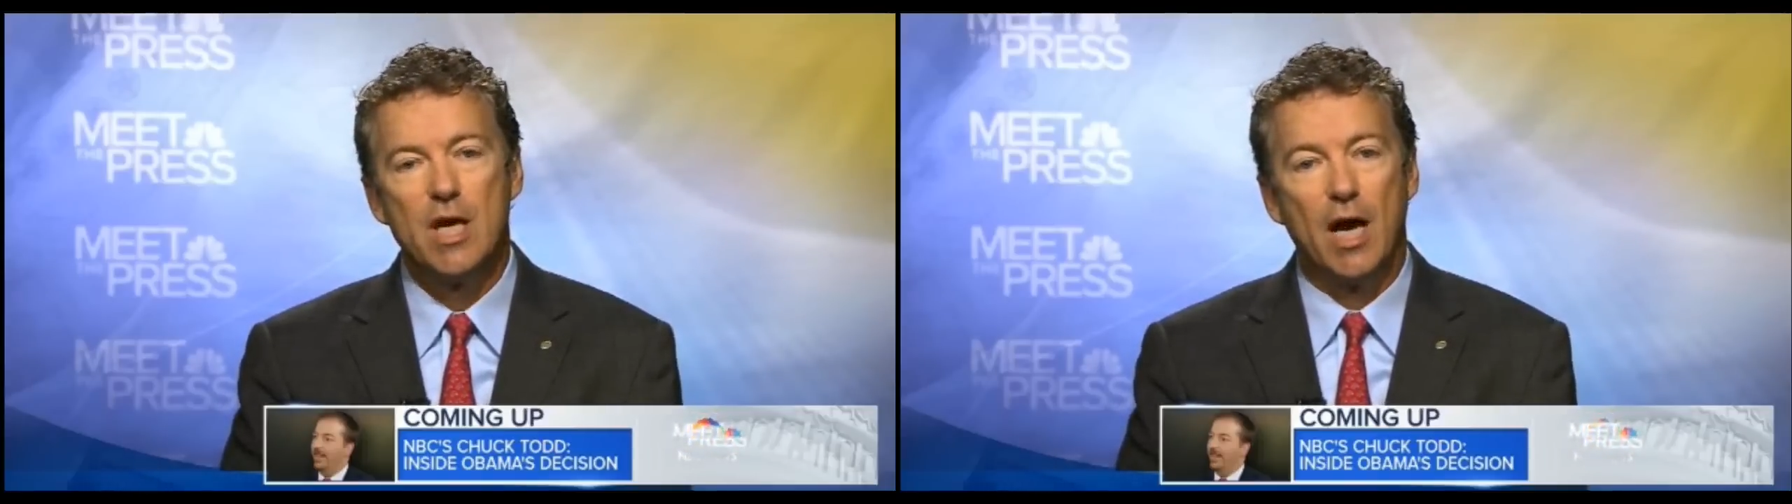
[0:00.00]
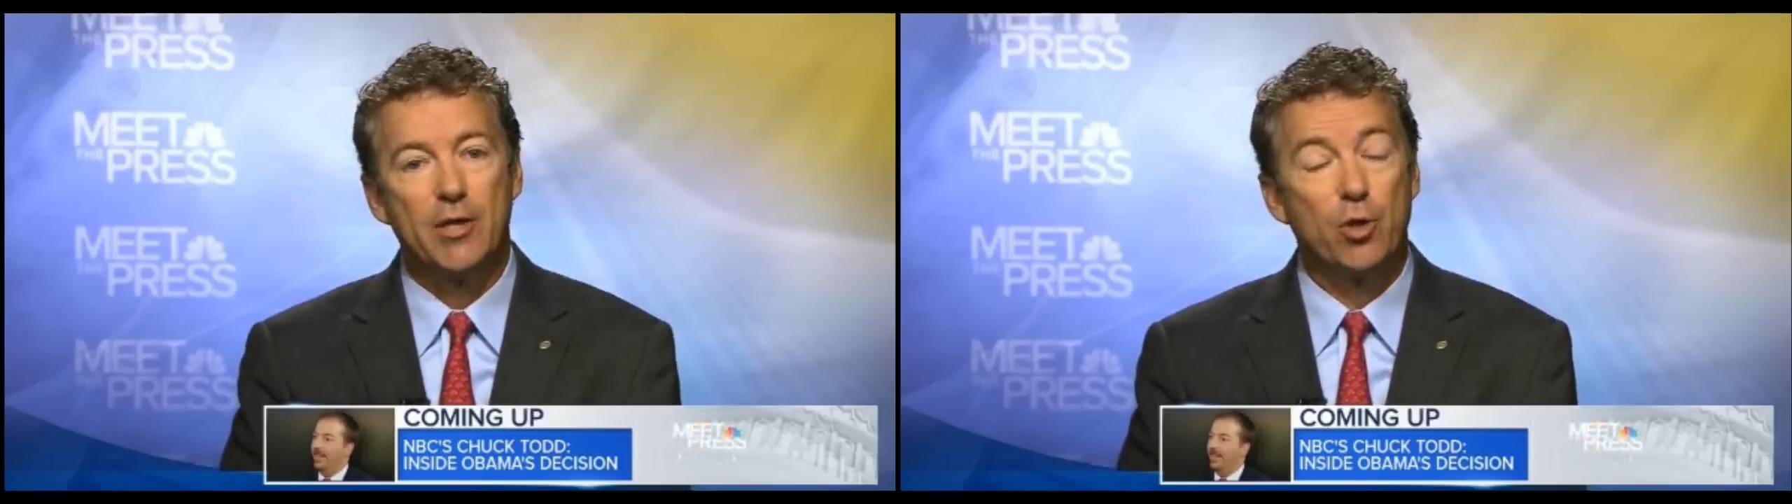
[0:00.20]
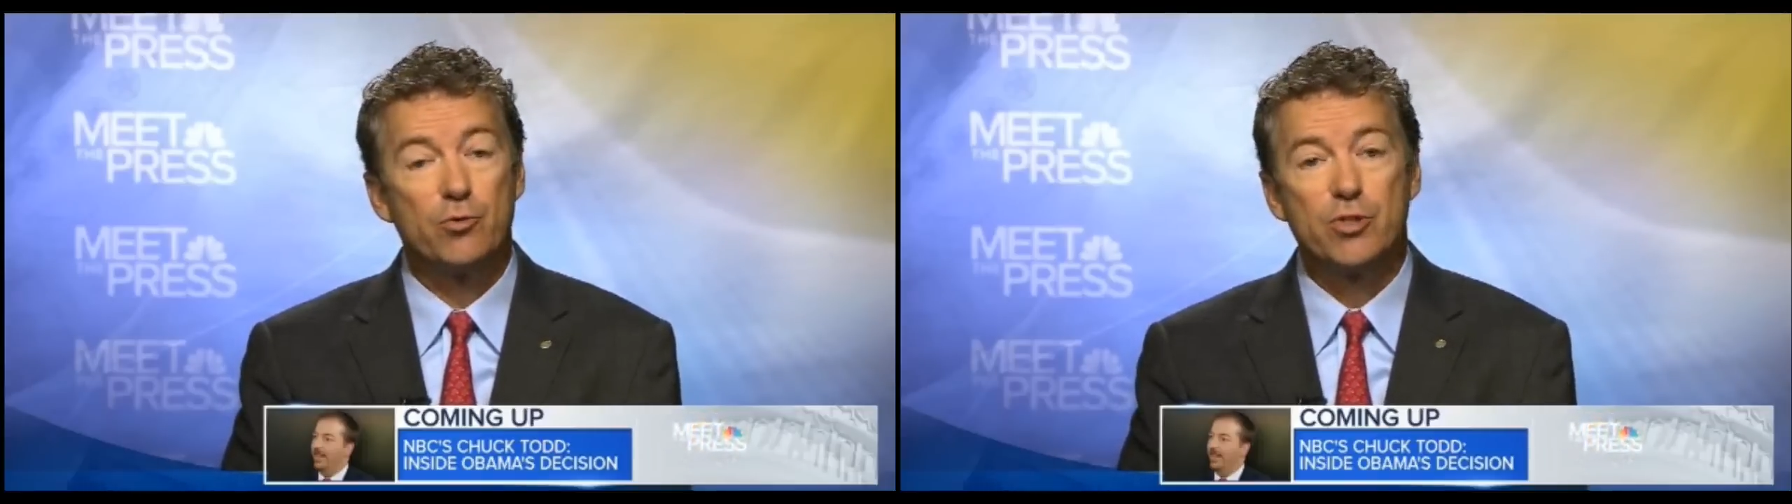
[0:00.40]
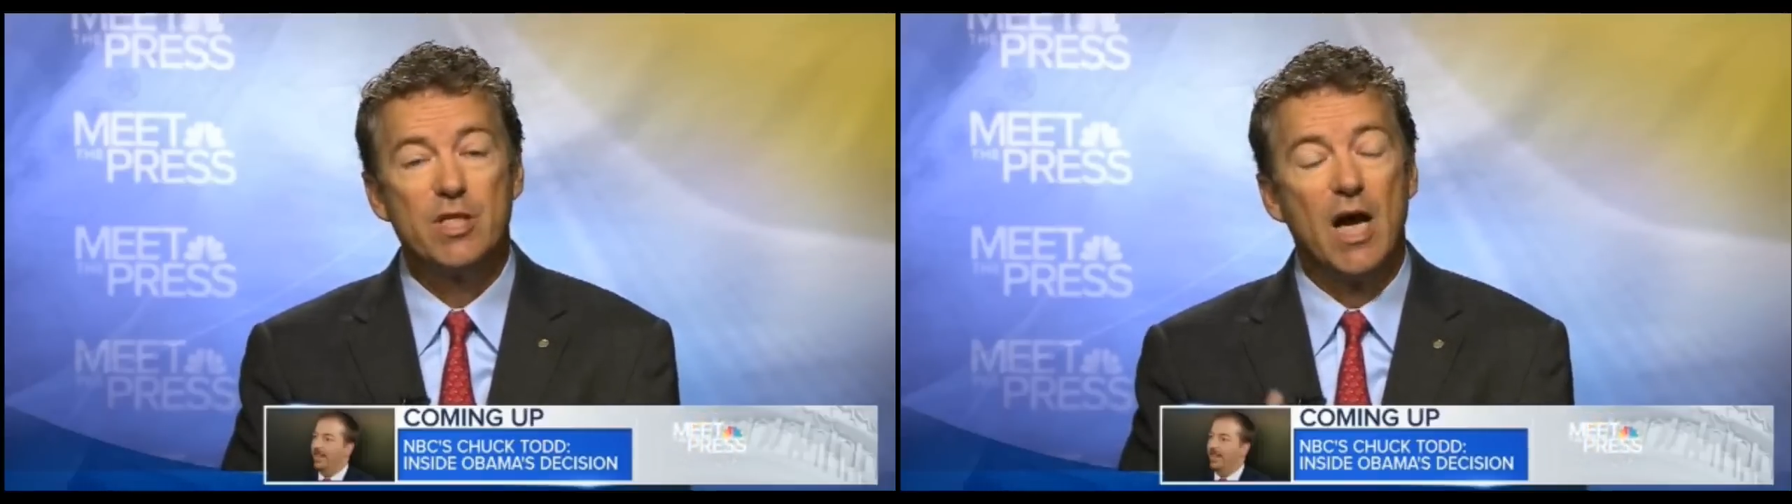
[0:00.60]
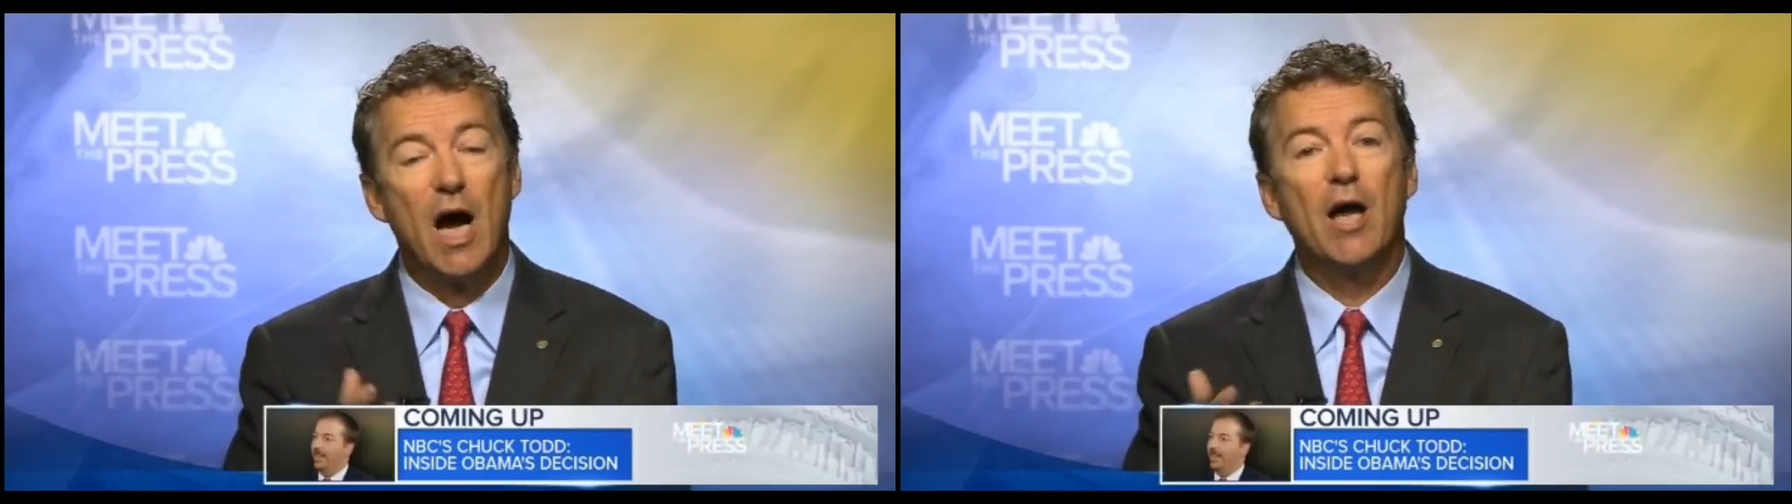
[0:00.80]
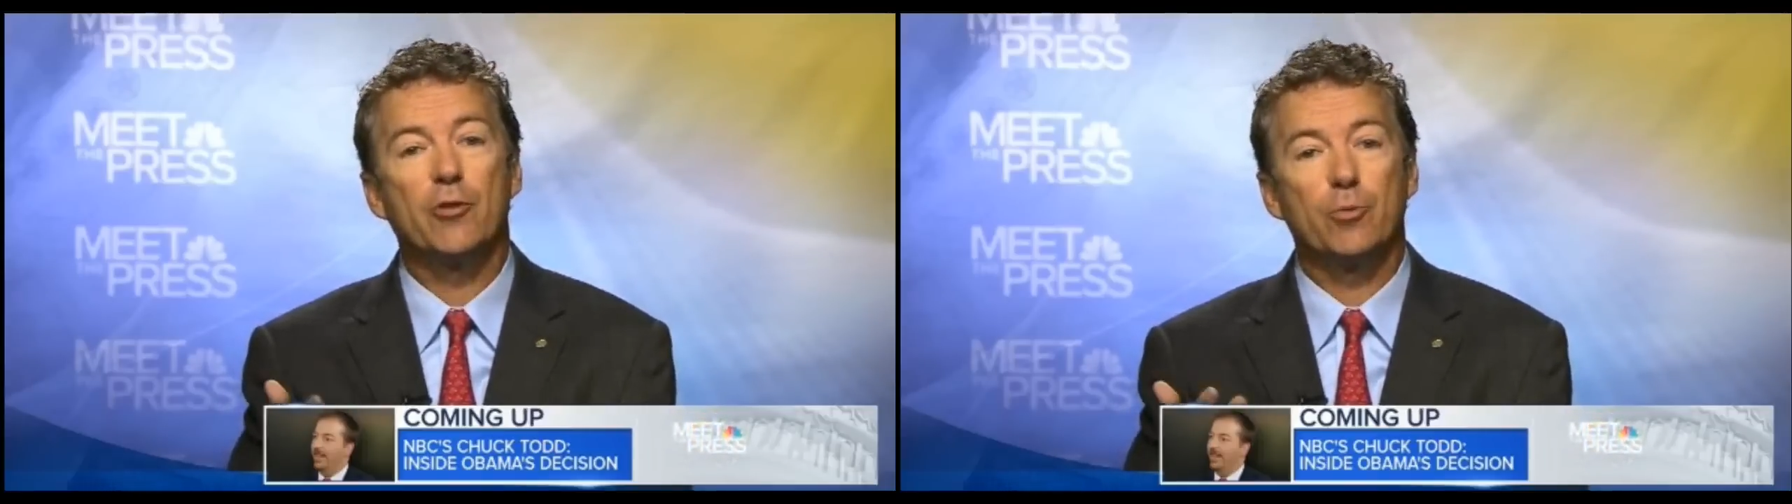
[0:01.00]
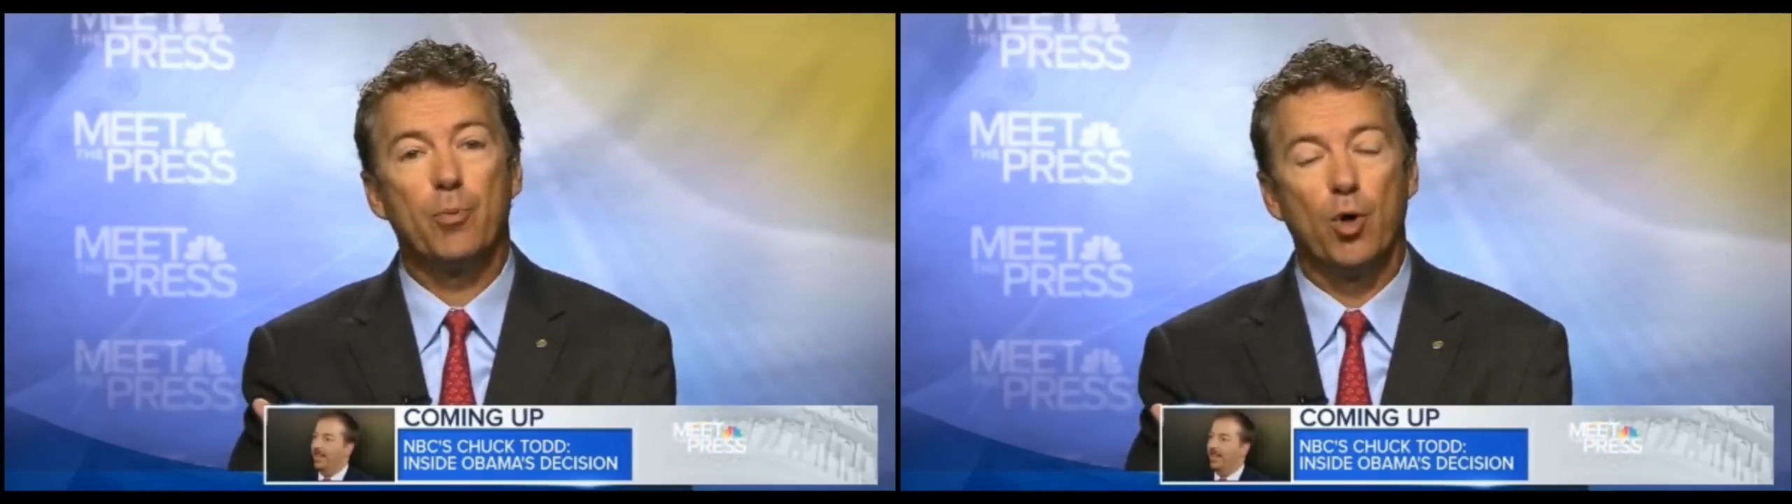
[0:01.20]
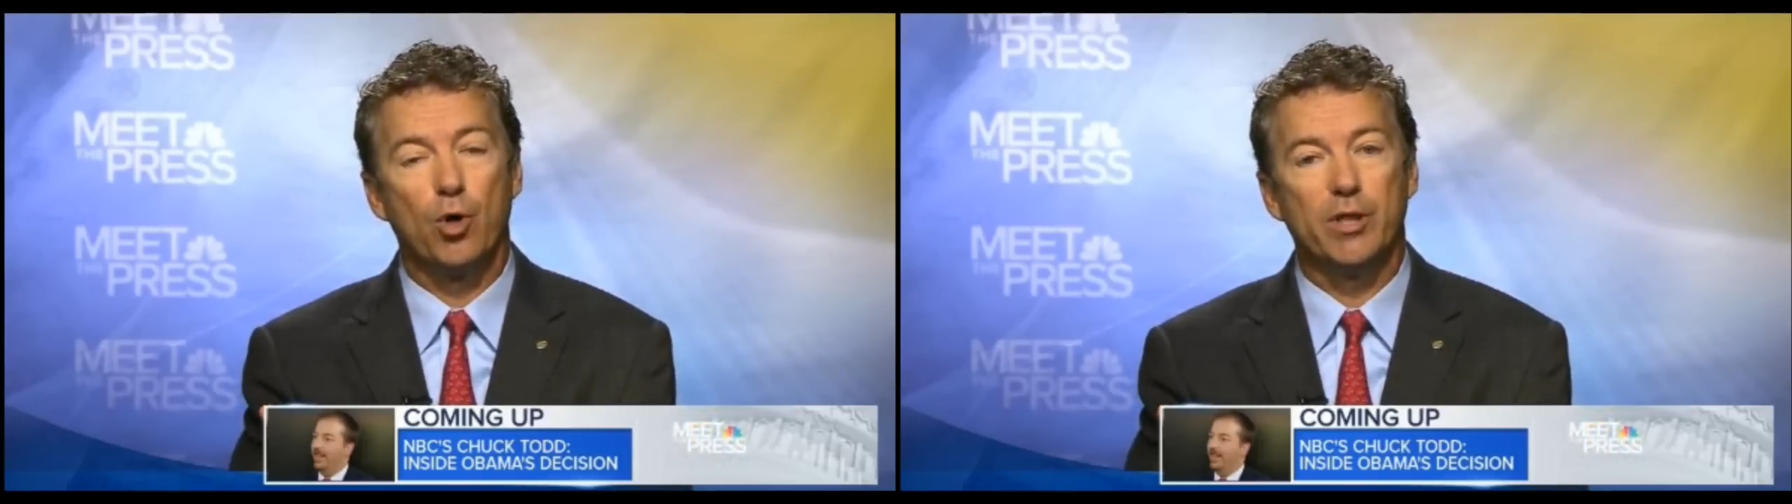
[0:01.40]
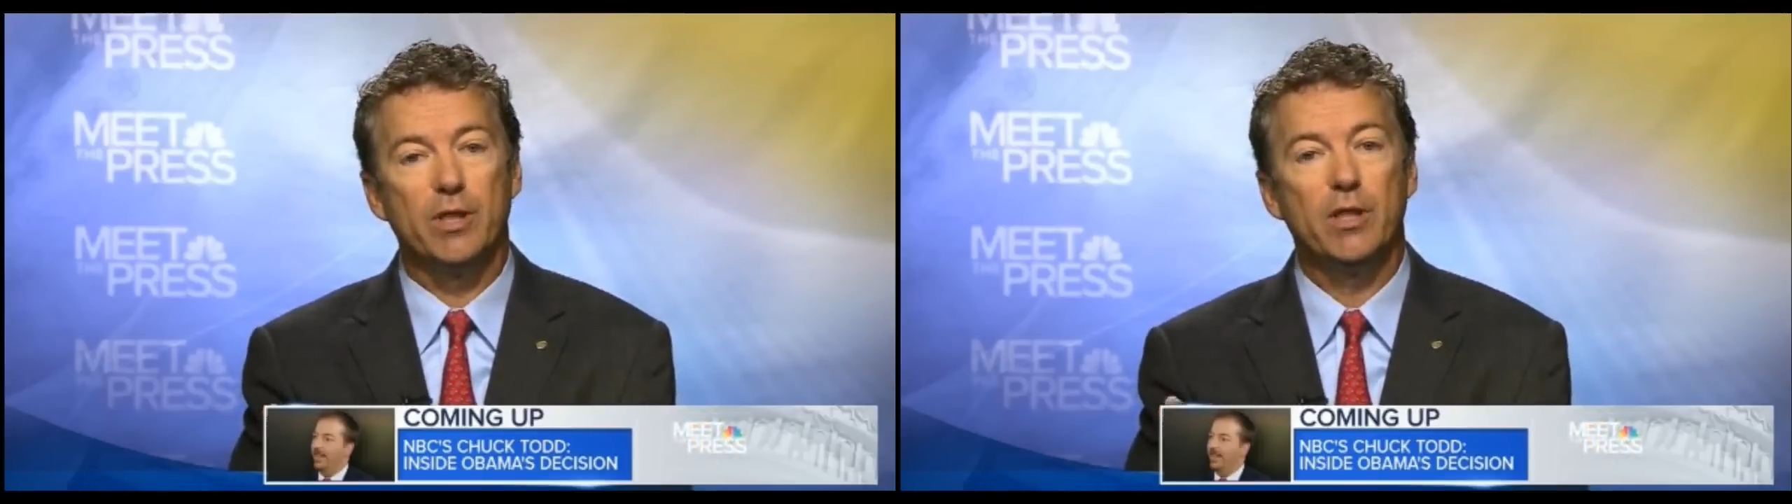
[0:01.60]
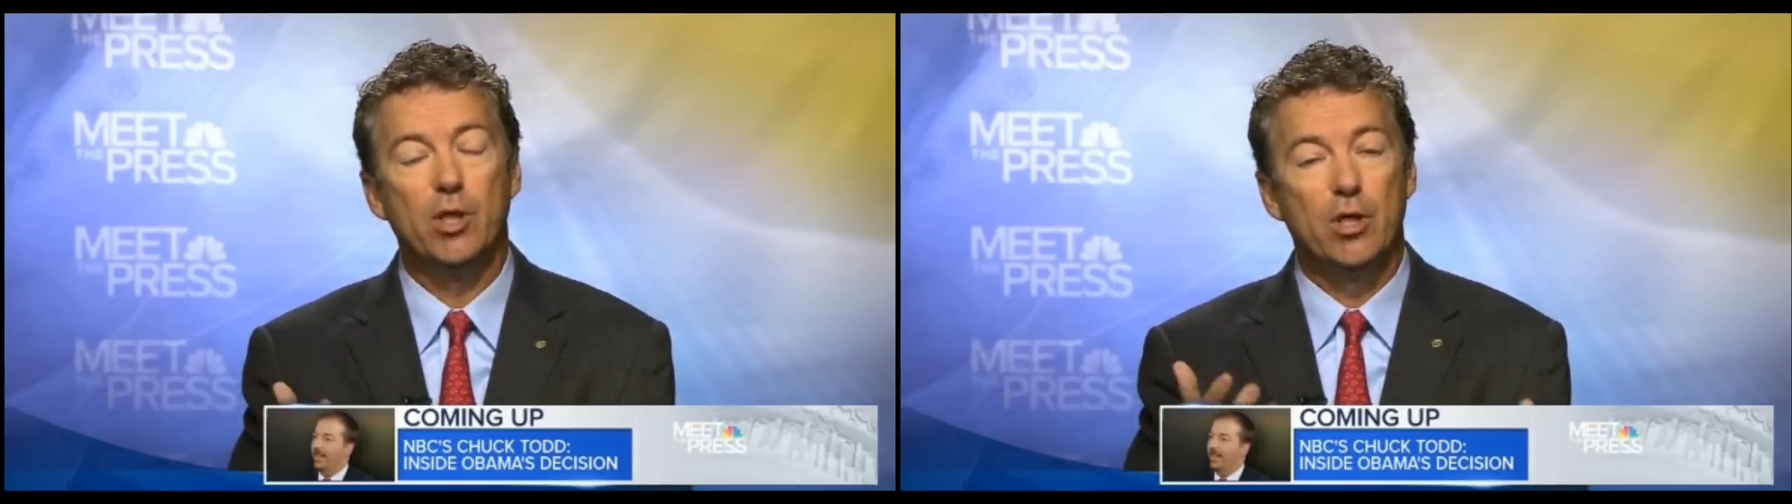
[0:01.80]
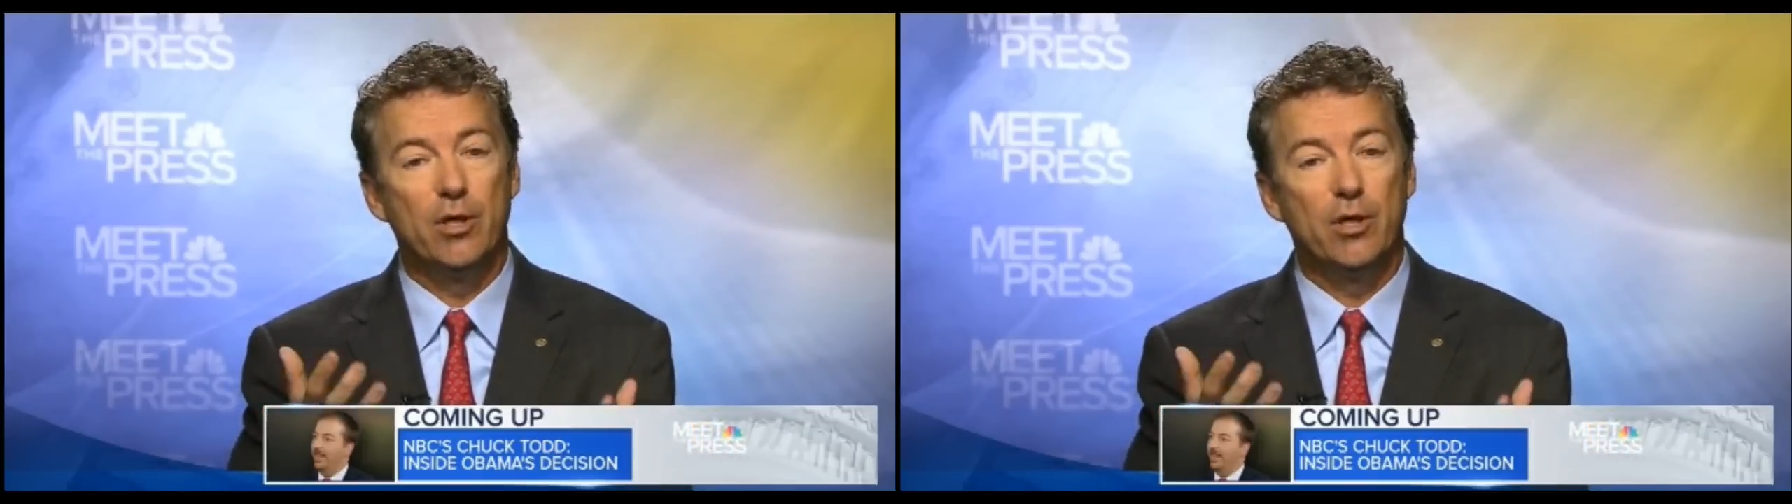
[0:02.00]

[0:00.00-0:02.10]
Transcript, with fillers: I don't see either party